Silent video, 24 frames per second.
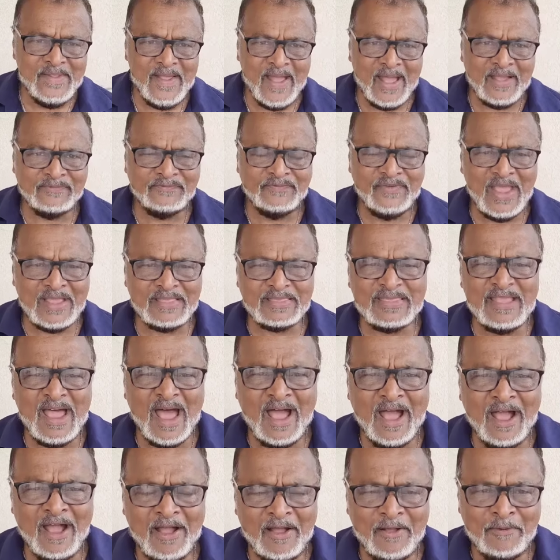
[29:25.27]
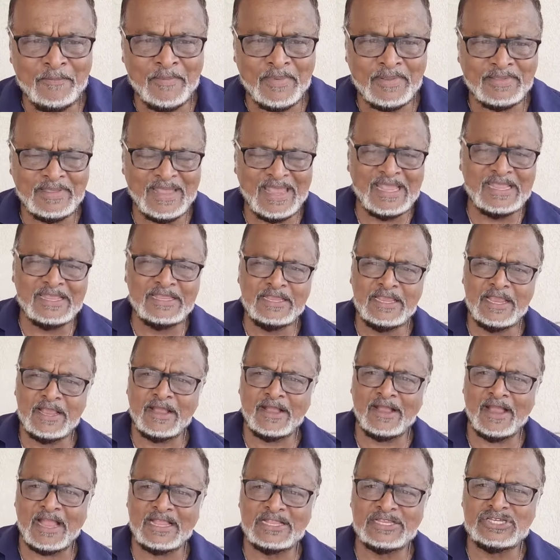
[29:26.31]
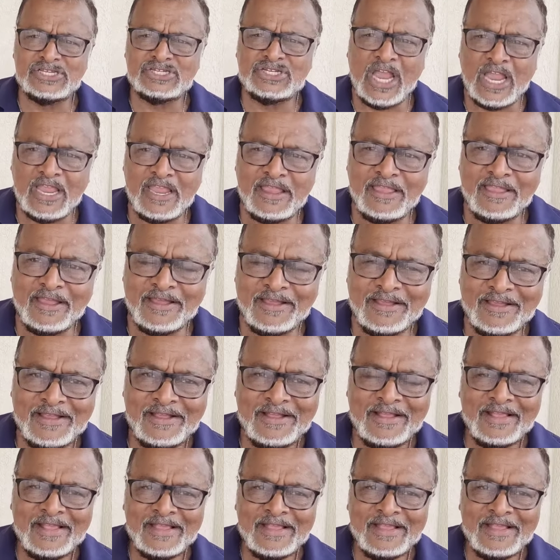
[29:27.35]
and Vietnam and India and China.